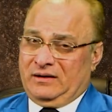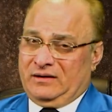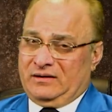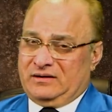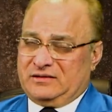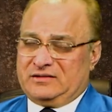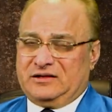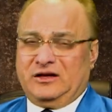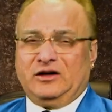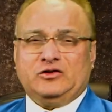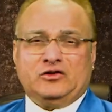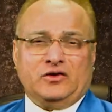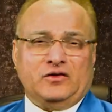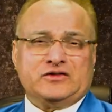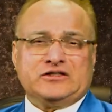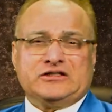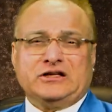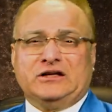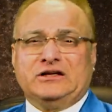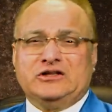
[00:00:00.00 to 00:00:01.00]
Result of
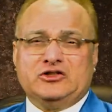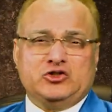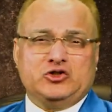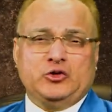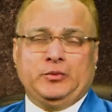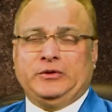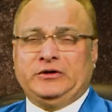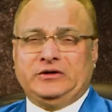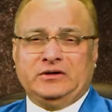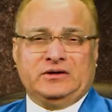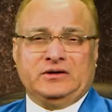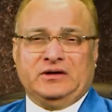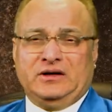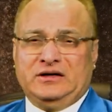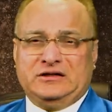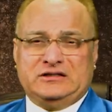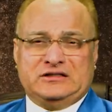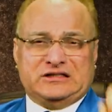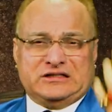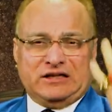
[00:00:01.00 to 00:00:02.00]
Sun Jupiter
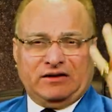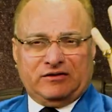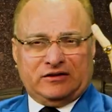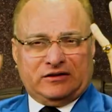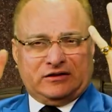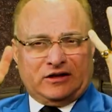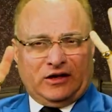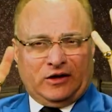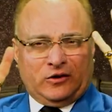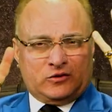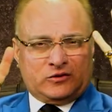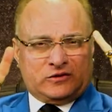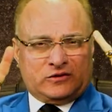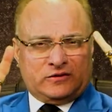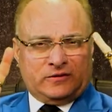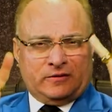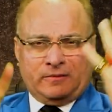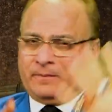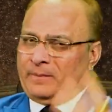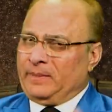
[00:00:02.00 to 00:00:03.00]
in seventh
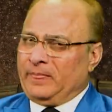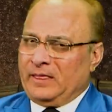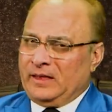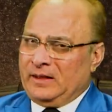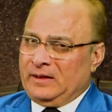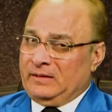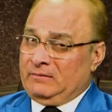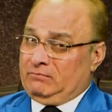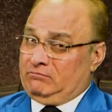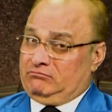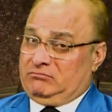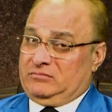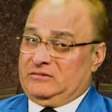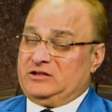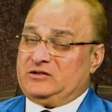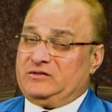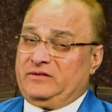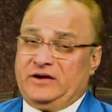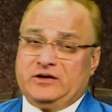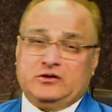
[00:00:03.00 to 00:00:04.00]
house.
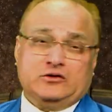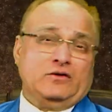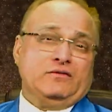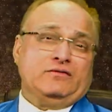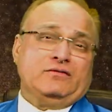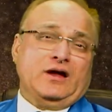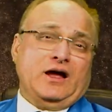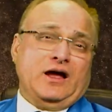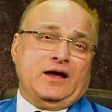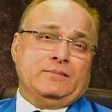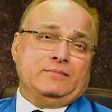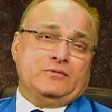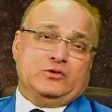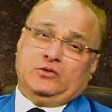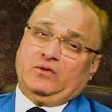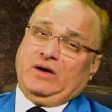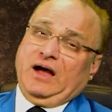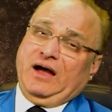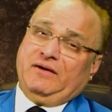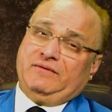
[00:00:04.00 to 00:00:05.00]
This phase of time,
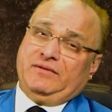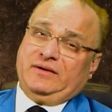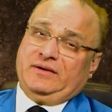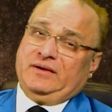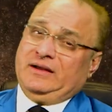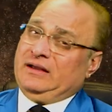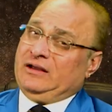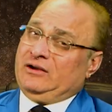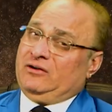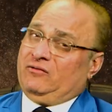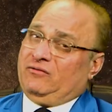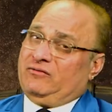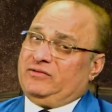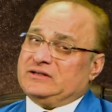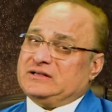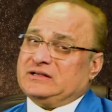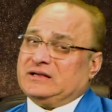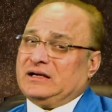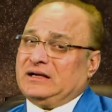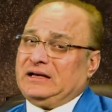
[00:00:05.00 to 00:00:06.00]
you have a
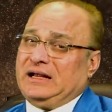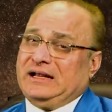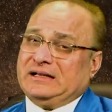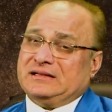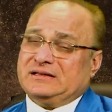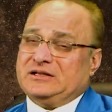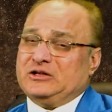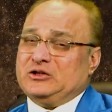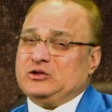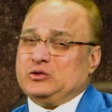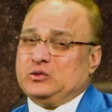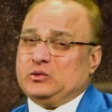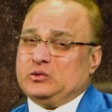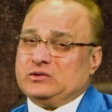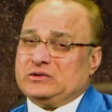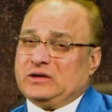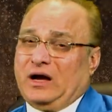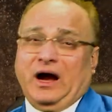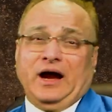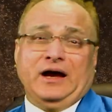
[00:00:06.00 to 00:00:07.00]
physical health
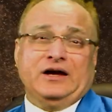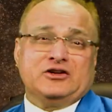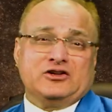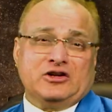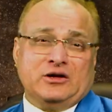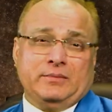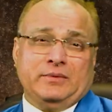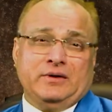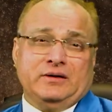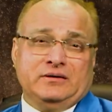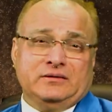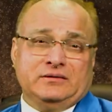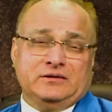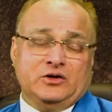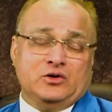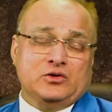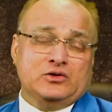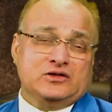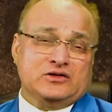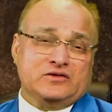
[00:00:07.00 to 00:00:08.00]
issues, eye trouble
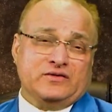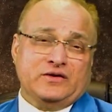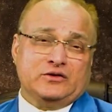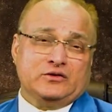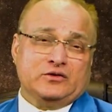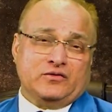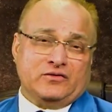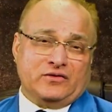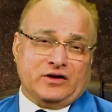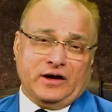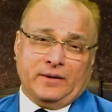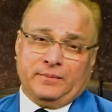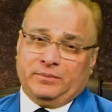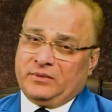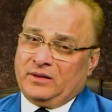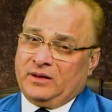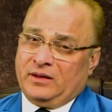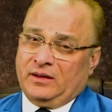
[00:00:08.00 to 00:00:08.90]
during this phase of time.